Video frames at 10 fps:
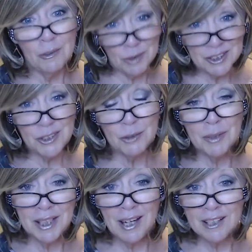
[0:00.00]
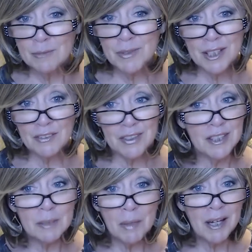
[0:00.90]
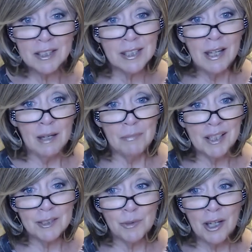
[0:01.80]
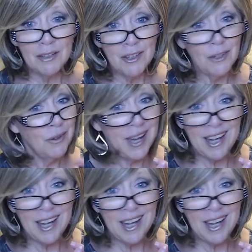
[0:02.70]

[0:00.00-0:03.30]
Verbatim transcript: what to do with the items that are in this box because we all know,